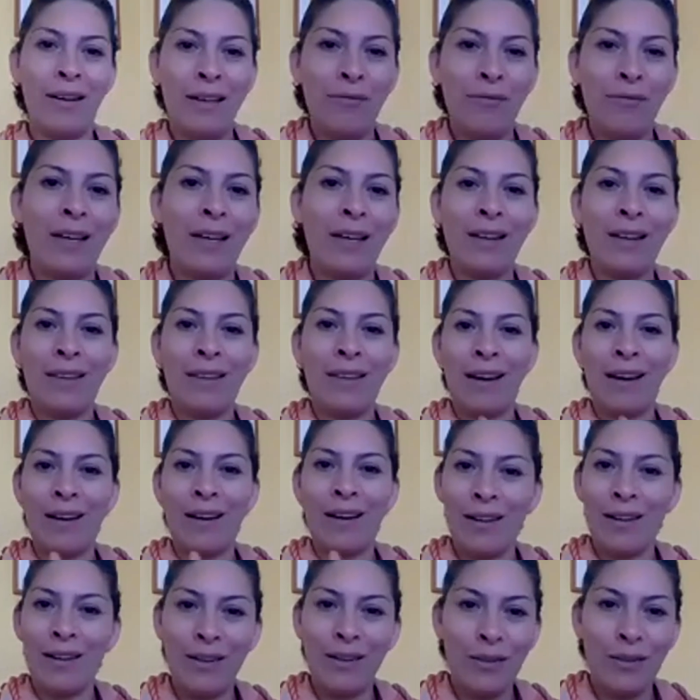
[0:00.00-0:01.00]
lifting
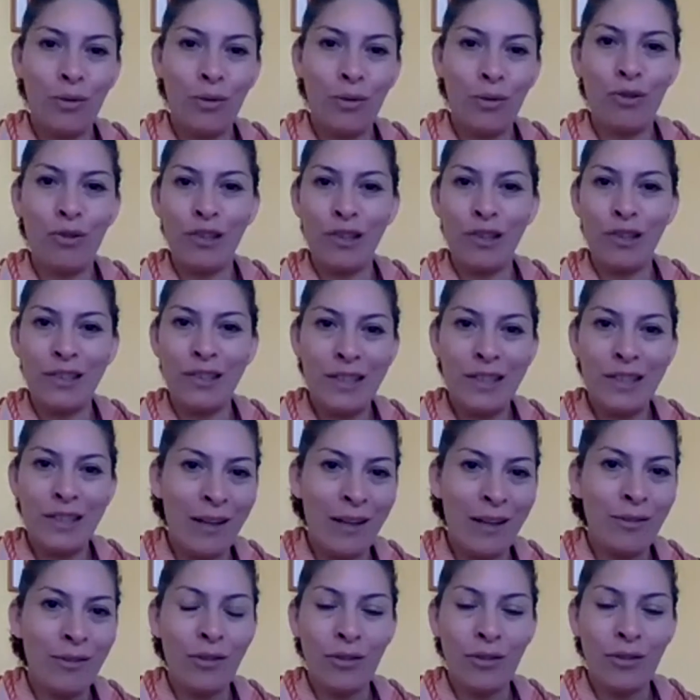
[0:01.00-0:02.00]
the social
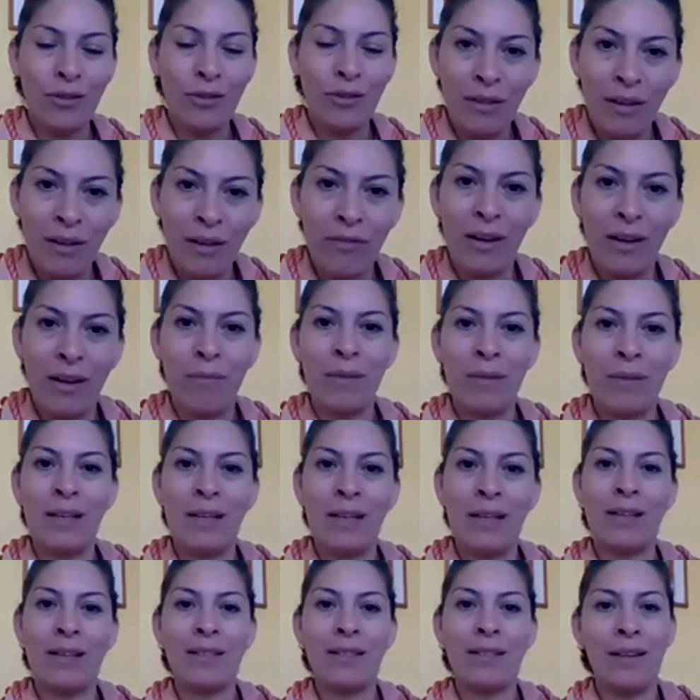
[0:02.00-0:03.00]
standards of their
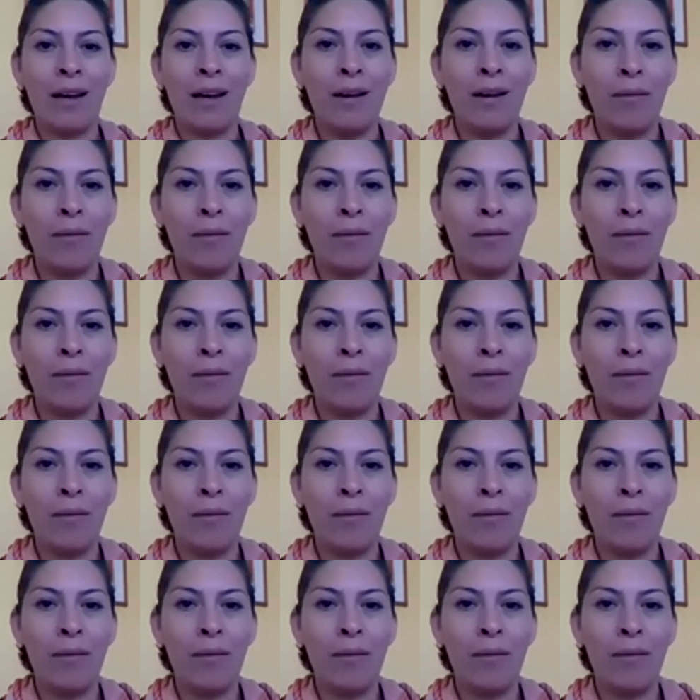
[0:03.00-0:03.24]
families,